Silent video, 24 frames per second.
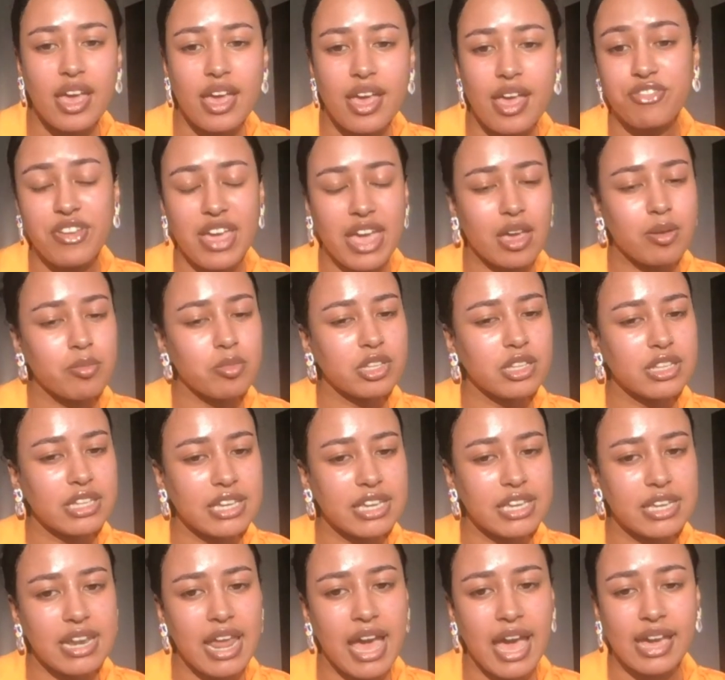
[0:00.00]

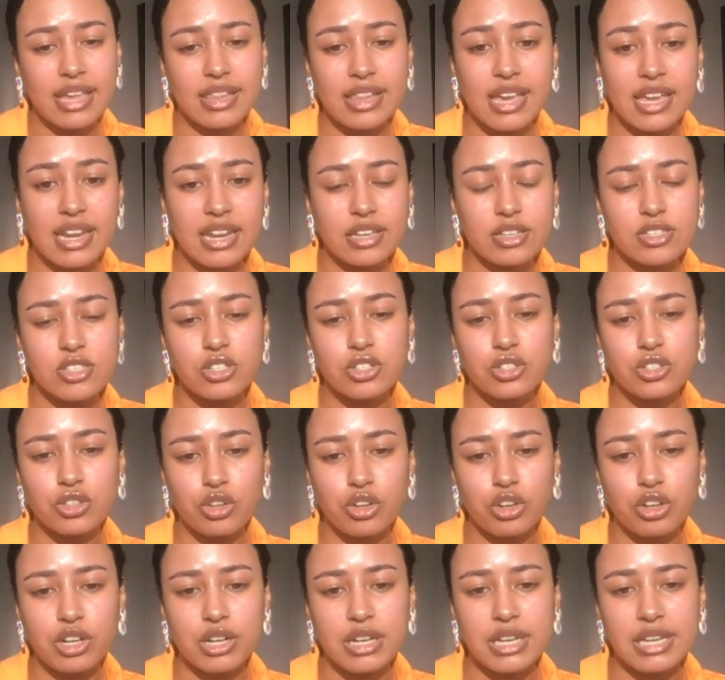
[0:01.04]
family and highlighting
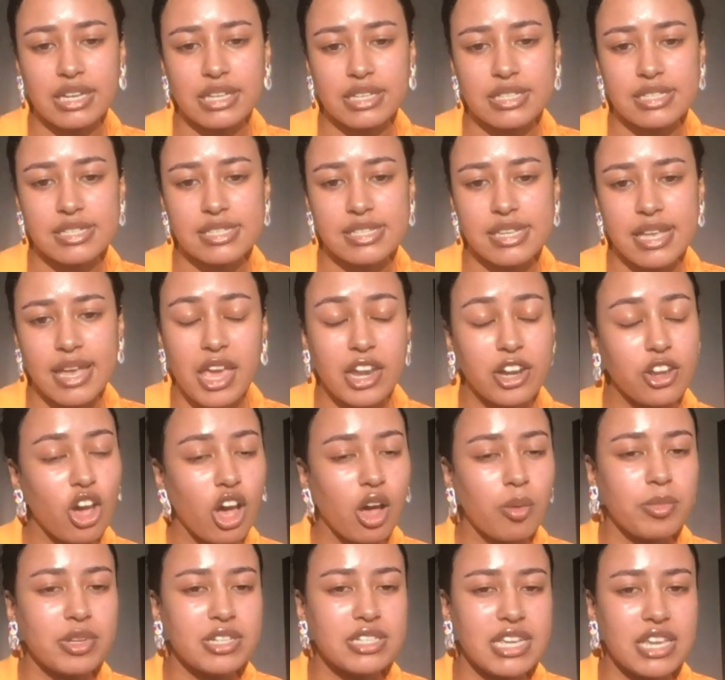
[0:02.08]
stories and
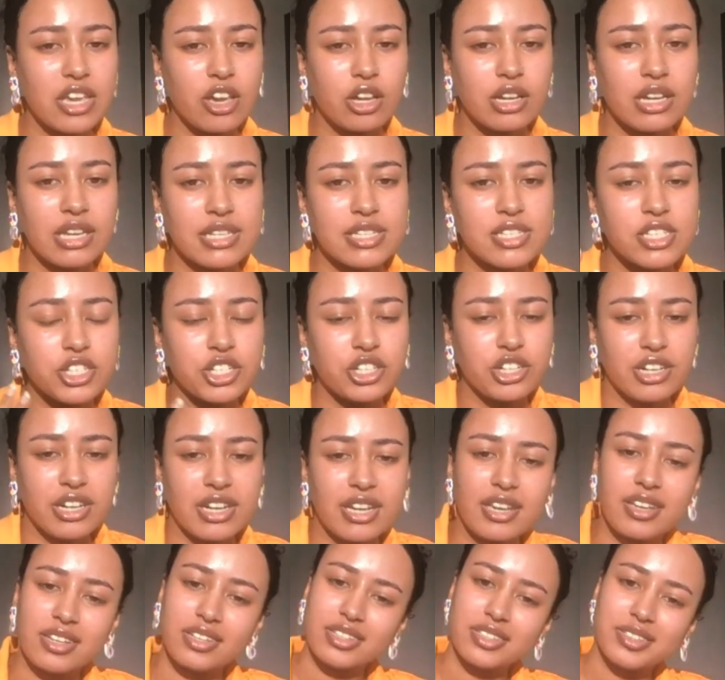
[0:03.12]
commenting on
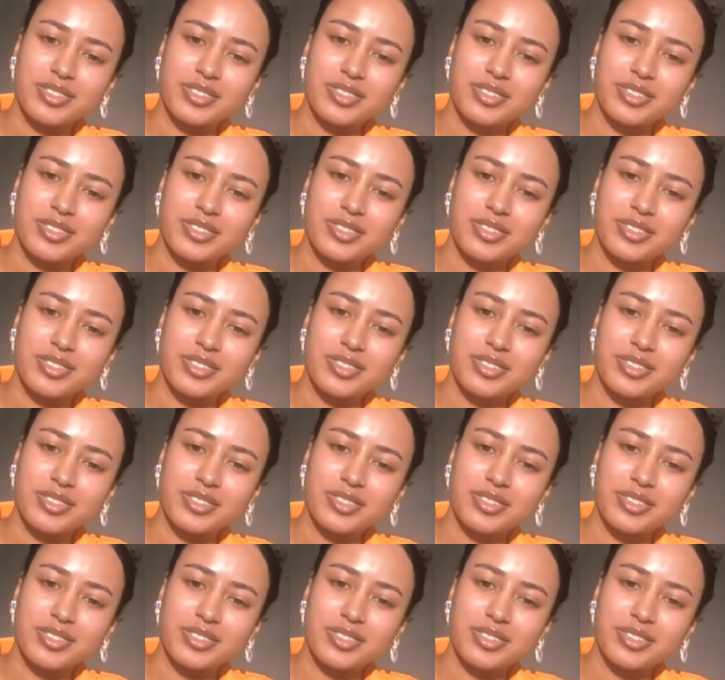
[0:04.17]
history